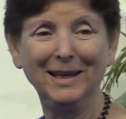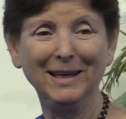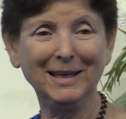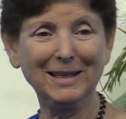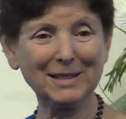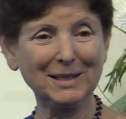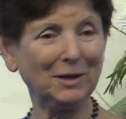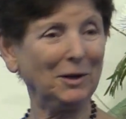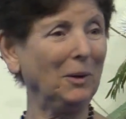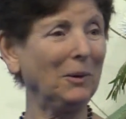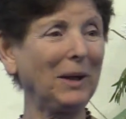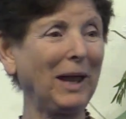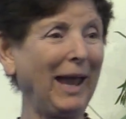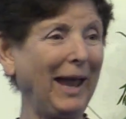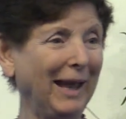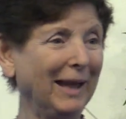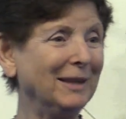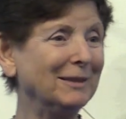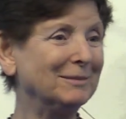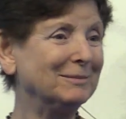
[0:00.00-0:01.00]
He said,
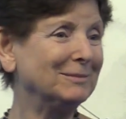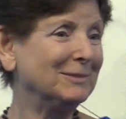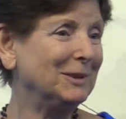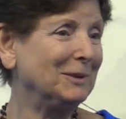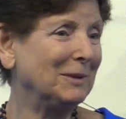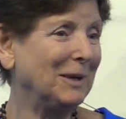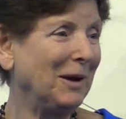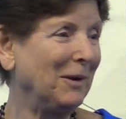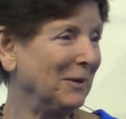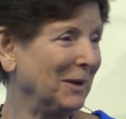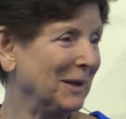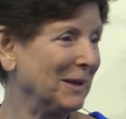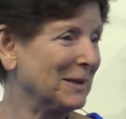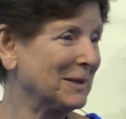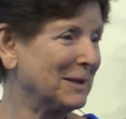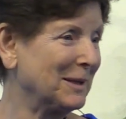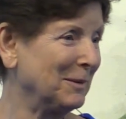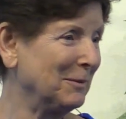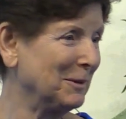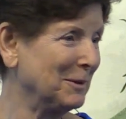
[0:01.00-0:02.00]
okay. You know how he
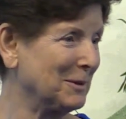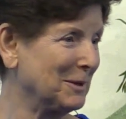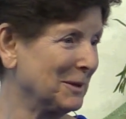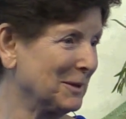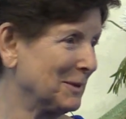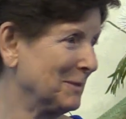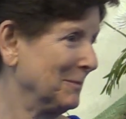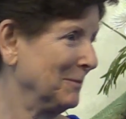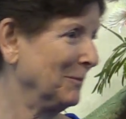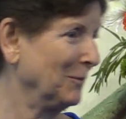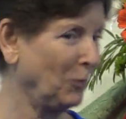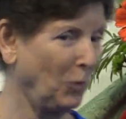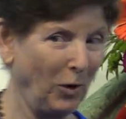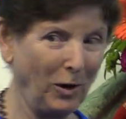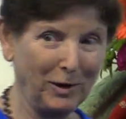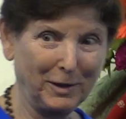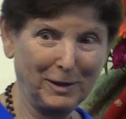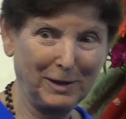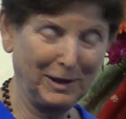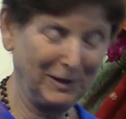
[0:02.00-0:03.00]
is. He would just
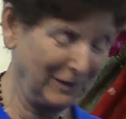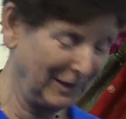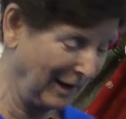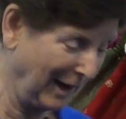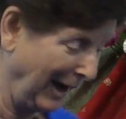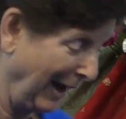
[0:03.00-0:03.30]
walk in the